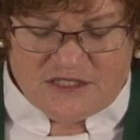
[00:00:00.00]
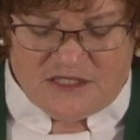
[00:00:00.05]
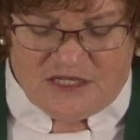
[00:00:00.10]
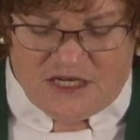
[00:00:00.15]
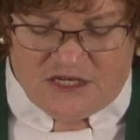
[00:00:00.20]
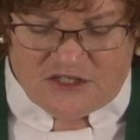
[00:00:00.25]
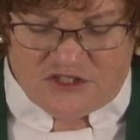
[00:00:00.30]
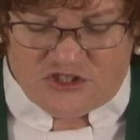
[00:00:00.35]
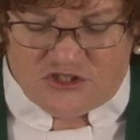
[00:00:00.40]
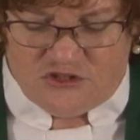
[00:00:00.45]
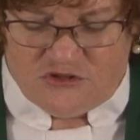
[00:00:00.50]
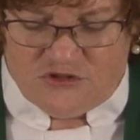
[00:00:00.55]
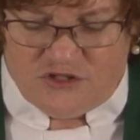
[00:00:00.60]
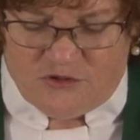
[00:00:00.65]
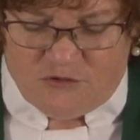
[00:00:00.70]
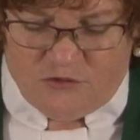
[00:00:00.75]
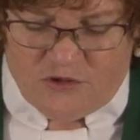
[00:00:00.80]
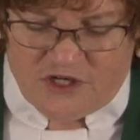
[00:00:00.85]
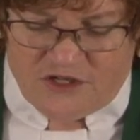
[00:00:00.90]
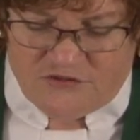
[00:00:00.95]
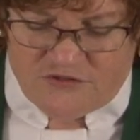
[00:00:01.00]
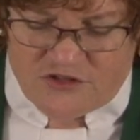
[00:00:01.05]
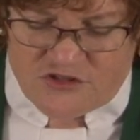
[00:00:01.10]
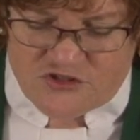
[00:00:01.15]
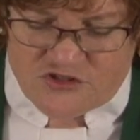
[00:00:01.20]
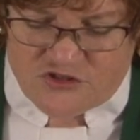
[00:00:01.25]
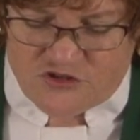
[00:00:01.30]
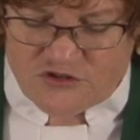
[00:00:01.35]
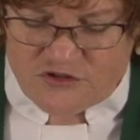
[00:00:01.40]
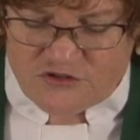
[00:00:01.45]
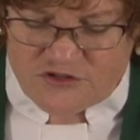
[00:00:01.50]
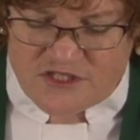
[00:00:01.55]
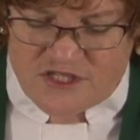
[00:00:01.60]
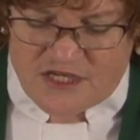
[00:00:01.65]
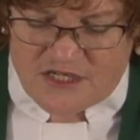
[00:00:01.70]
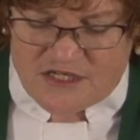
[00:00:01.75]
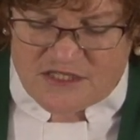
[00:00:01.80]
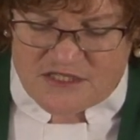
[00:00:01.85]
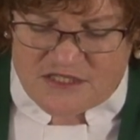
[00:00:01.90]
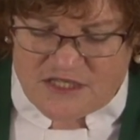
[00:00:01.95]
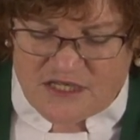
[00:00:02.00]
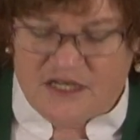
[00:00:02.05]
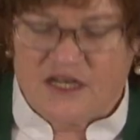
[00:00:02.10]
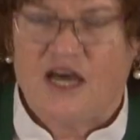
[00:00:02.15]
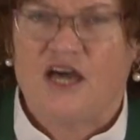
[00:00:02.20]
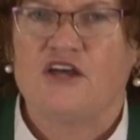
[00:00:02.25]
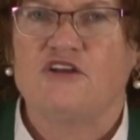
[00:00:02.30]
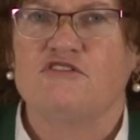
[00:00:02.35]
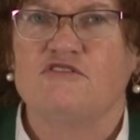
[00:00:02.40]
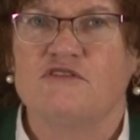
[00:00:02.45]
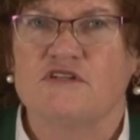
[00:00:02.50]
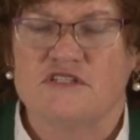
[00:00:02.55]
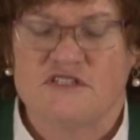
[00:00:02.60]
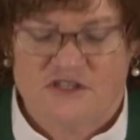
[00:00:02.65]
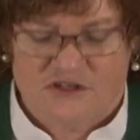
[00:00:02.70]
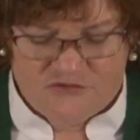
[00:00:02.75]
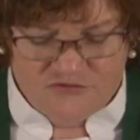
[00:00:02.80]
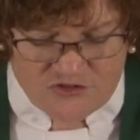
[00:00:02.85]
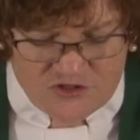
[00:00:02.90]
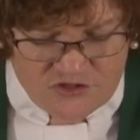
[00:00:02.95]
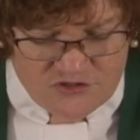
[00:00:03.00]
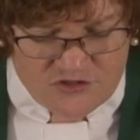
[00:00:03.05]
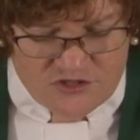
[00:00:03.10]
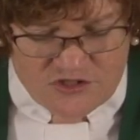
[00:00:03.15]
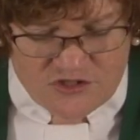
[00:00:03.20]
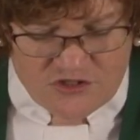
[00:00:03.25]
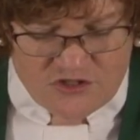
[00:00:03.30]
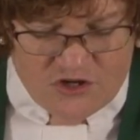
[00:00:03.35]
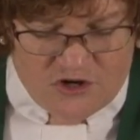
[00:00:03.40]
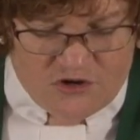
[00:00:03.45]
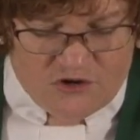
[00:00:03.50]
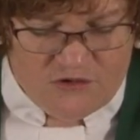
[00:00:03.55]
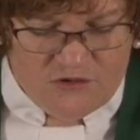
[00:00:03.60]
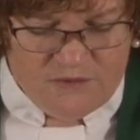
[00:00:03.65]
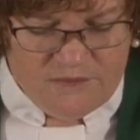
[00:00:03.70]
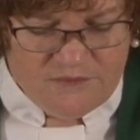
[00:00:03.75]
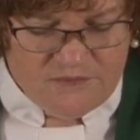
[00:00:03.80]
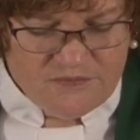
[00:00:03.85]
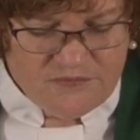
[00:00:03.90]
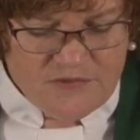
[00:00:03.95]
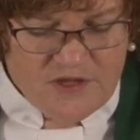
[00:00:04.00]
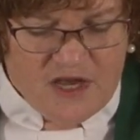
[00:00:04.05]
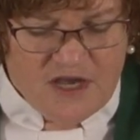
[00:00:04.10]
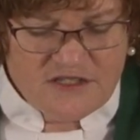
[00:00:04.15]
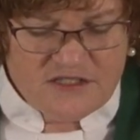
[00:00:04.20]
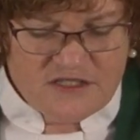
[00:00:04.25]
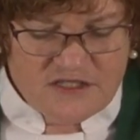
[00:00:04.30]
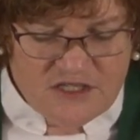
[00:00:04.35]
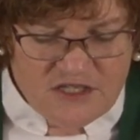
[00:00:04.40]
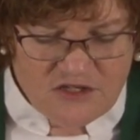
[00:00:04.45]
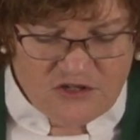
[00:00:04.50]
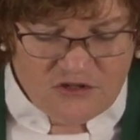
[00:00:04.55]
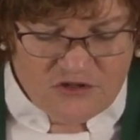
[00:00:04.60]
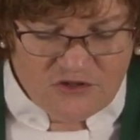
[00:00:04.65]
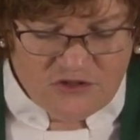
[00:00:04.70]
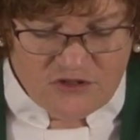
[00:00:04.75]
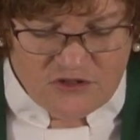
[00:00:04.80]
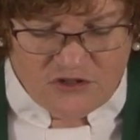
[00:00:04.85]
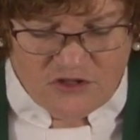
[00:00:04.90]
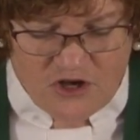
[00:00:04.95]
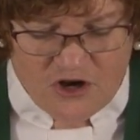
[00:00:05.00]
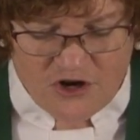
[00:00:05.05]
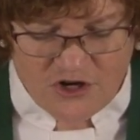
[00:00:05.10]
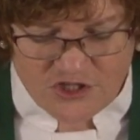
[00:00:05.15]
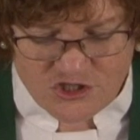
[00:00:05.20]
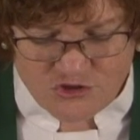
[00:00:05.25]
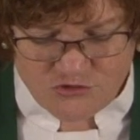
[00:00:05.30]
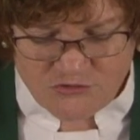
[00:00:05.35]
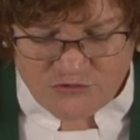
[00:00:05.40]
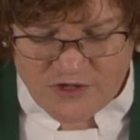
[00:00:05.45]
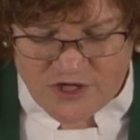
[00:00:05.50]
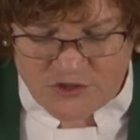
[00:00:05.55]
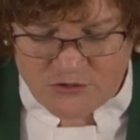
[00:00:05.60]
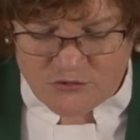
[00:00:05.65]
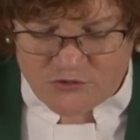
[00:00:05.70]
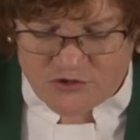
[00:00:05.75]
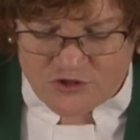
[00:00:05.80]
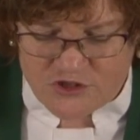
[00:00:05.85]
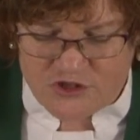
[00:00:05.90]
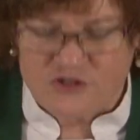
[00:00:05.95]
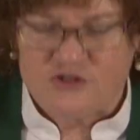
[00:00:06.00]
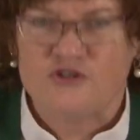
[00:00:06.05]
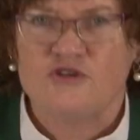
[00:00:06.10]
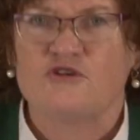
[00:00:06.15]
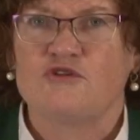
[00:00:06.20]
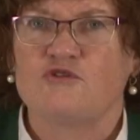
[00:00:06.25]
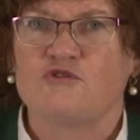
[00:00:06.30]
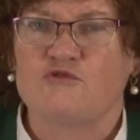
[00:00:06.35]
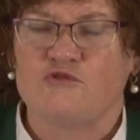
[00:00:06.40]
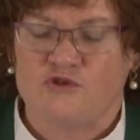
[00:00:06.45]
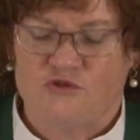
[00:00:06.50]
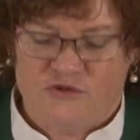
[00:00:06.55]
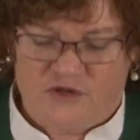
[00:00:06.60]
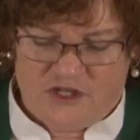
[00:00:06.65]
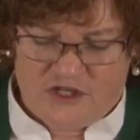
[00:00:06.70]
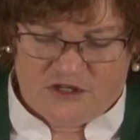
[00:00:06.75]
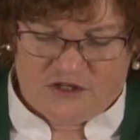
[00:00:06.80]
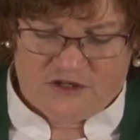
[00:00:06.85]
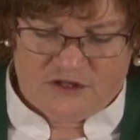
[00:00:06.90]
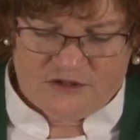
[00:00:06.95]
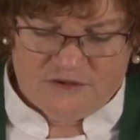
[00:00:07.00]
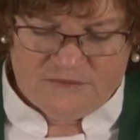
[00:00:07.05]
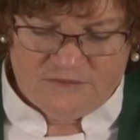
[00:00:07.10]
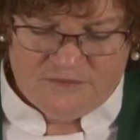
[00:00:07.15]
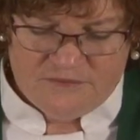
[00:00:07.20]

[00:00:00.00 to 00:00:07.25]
next to one of the circles, and it said, hundreds of years ago, a single large redwood grew here,